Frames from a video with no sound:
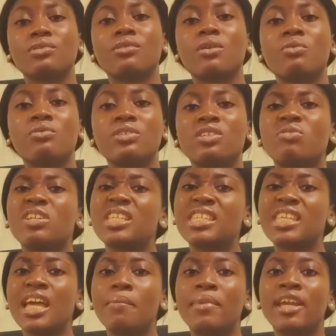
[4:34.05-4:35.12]
So I always really
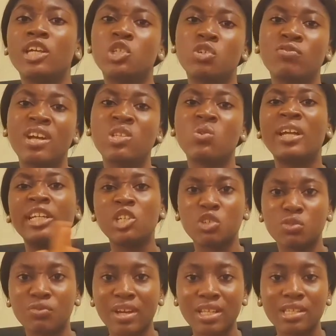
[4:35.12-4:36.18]
say I'm an extrovert or an
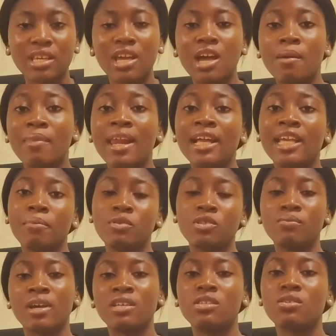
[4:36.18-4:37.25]
introvert. But I keep it
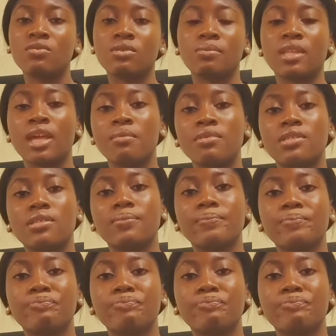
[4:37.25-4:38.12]
to myself sometimes.